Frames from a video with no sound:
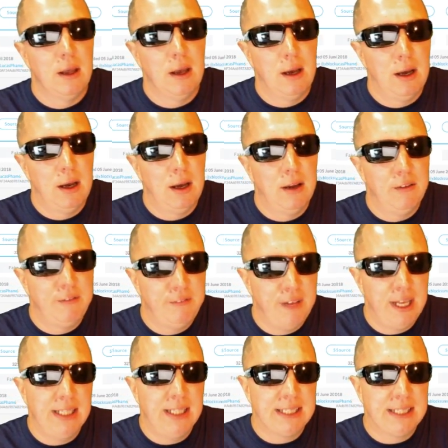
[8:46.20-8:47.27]

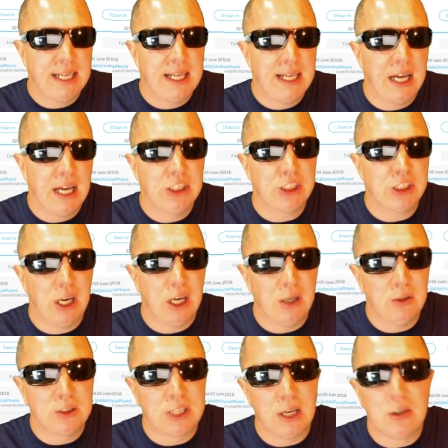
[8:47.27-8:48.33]

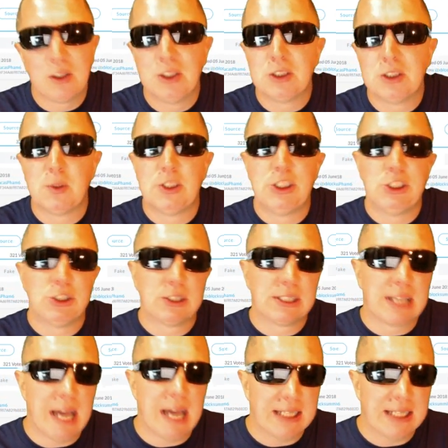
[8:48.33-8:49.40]
VTHO tokens, which is your
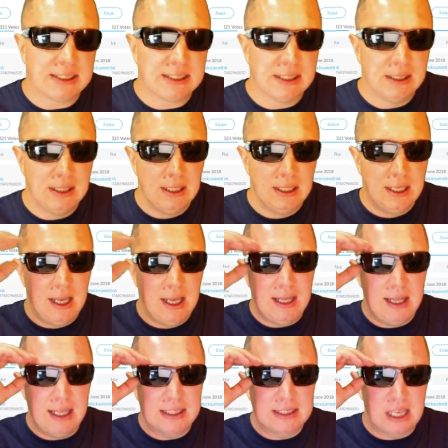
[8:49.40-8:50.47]
gas,
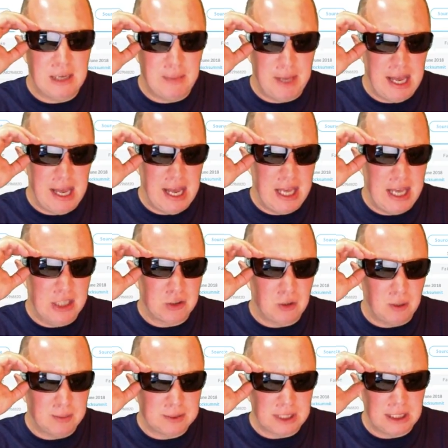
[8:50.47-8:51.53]
and that's going to be
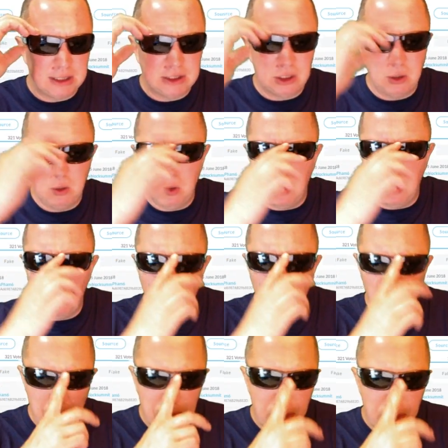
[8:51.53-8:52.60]
airdropped to
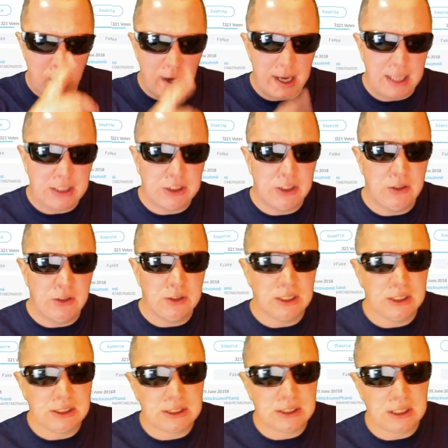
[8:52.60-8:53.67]
all Binance
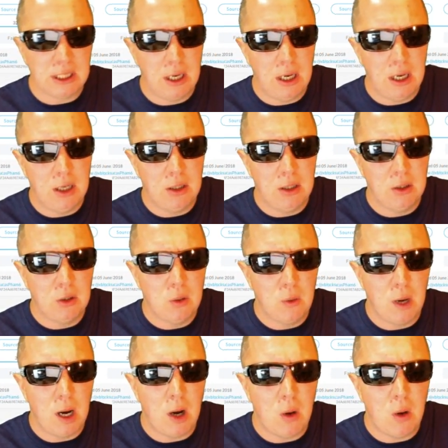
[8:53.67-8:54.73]
users who
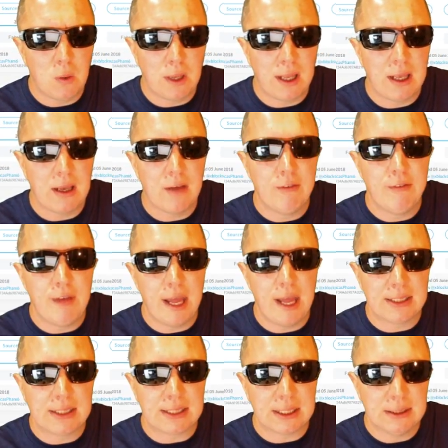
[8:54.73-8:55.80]
are holding
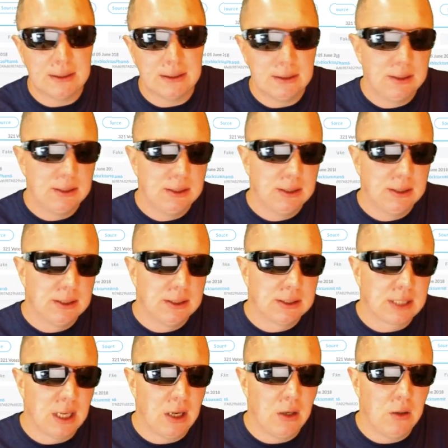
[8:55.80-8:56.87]
VET.
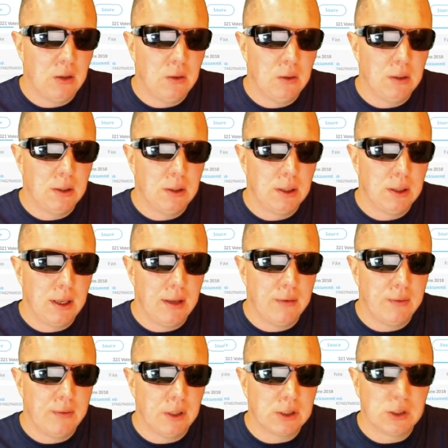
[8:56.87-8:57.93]
So
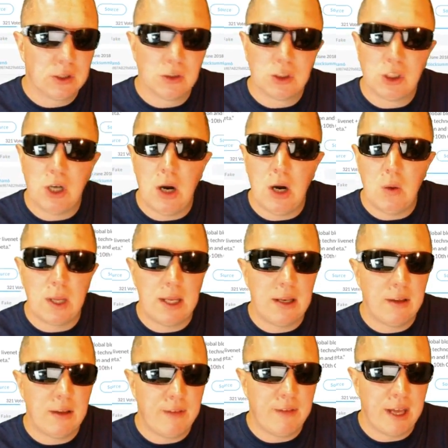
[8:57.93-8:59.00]
as long as you're
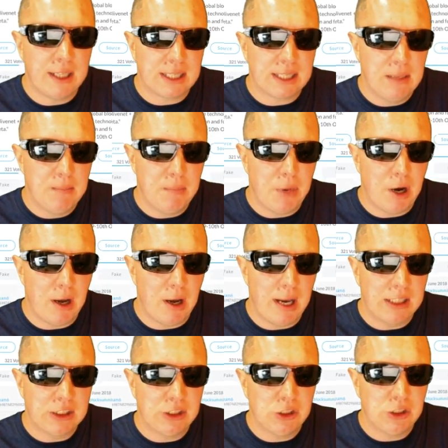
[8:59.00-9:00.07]
holding VET in
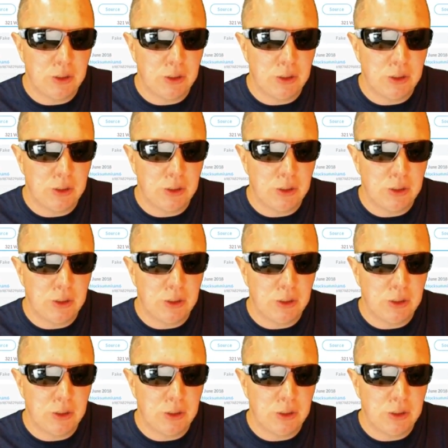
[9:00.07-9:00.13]
Binance,